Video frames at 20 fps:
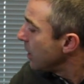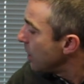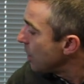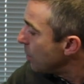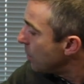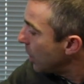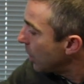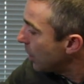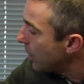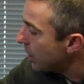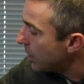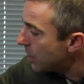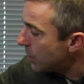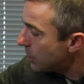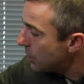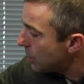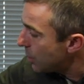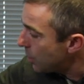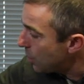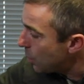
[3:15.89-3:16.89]
the
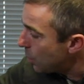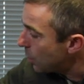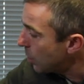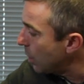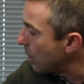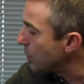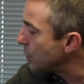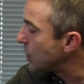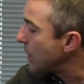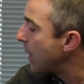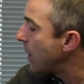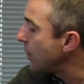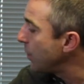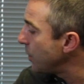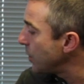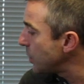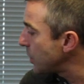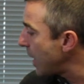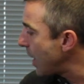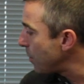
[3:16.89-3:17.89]
ability to close
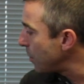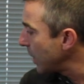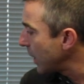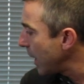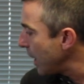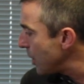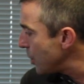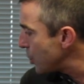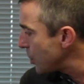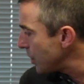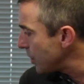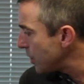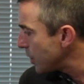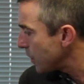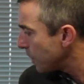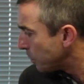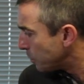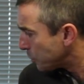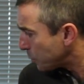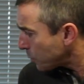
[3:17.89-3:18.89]
down those
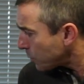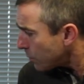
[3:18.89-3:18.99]
applications,